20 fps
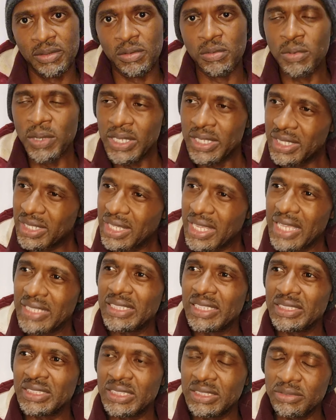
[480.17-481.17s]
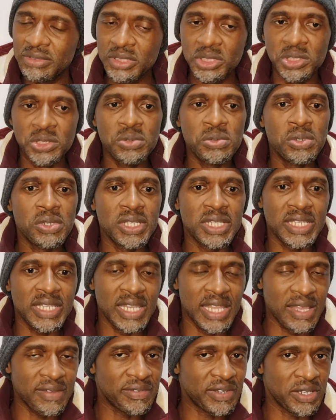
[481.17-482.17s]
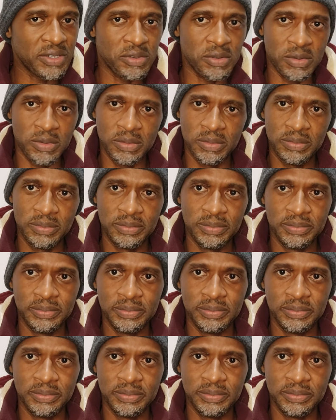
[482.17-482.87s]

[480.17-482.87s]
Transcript: With Kaizer Chiefs, you will never know.